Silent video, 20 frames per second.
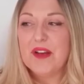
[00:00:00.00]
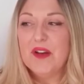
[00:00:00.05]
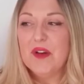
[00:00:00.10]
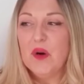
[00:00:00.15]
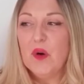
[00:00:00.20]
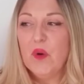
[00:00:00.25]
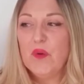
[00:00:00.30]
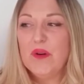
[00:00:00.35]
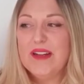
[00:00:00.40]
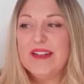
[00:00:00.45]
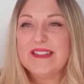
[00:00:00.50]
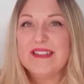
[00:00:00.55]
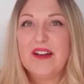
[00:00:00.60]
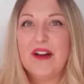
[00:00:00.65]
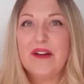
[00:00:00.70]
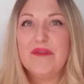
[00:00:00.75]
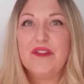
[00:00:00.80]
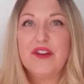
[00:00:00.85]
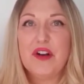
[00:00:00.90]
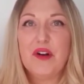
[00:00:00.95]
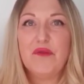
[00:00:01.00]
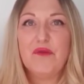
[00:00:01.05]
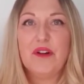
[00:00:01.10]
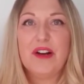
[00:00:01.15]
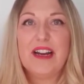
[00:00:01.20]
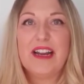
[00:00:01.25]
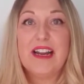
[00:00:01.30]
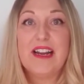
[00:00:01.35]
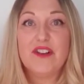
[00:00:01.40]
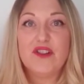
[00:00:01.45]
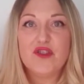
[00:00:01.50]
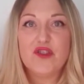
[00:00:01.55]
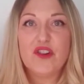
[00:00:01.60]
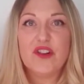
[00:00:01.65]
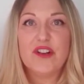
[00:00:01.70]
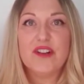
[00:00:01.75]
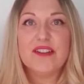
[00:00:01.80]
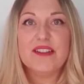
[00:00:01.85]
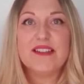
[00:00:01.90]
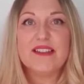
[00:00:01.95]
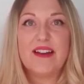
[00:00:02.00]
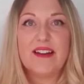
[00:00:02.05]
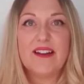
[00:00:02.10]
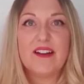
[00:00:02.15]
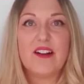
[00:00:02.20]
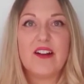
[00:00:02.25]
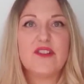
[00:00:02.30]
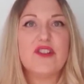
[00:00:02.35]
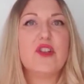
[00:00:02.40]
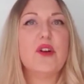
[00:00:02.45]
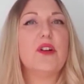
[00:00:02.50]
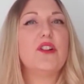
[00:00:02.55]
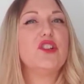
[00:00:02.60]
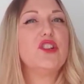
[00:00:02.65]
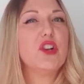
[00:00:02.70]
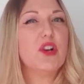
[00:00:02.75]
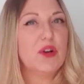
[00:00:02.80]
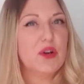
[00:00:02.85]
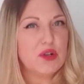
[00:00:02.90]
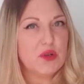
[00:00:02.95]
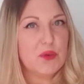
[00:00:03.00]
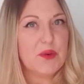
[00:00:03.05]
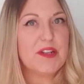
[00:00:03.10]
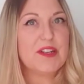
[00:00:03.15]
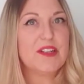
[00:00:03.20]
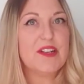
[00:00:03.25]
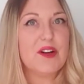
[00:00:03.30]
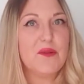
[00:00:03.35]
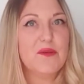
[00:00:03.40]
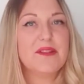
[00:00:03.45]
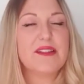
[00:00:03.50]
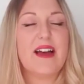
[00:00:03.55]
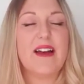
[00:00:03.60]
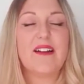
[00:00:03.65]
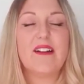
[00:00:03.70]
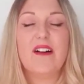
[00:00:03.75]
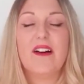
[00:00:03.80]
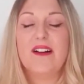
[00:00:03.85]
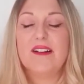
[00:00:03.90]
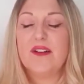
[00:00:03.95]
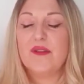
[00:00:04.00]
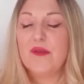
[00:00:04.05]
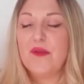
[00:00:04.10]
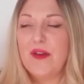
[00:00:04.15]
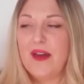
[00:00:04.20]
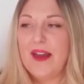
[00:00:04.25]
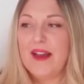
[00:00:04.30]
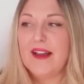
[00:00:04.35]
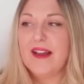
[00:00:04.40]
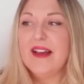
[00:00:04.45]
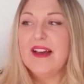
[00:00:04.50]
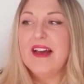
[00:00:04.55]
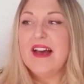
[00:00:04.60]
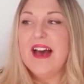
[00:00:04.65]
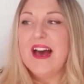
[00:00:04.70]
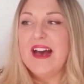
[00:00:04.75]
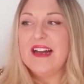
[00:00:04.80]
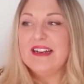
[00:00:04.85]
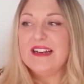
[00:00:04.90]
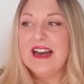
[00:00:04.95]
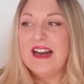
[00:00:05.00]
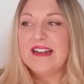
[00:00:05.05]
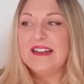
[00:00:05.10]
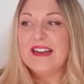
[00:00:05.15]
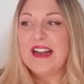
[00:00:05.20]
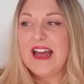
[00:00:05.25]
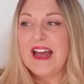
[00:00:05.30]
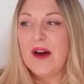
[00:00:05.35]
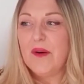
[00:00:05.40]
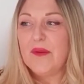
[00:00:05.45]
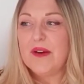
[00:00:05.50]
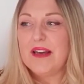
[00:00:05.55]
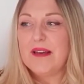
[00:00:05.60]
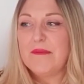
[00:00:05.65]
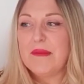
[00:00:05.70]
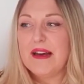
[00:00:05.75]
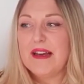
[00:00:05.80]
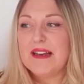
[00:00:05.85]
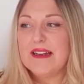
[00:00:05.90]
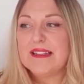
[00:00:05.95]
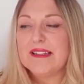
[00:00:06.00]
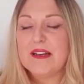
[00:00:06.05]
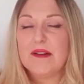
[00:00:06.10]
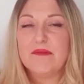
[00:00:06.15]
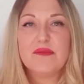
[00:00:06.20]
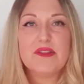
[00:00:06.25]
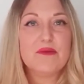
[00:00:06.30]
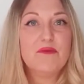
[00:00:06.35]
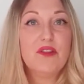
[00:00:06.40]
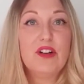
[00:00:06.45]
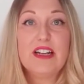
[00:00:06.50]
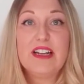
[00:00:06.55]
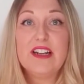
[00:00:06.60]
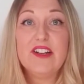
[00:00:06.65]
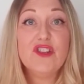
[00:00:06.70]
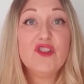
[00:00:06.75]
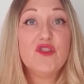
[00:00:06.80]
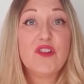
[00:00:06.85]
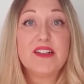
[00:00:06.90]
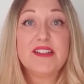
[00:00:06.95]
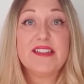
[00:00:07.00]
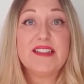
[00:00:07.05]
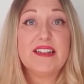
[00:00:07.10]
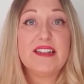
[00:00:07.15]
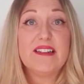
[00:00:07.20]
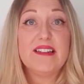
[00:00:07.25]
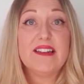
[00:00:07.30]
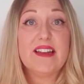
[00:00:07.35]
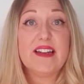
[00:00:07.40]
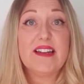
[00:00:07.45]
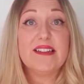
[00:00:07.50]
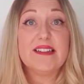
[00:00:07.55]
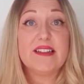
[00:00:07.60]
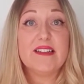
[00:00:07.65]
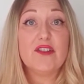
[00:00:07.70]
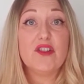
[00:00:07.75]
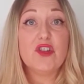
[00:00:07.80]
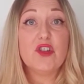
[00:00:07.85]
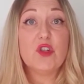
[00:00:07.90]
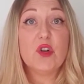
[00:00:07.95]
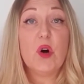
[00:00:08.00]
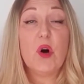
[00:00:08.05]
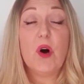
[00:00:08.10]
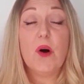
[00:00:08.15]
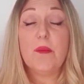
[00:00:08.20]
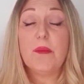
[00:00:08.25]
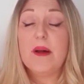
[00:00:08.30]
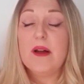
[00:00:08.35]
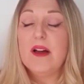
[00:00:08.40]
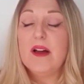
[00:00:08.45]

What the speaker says: all his life, really intricate stained glass, like church windows, that kind of thing. And now he makes some really interesting things in the shop.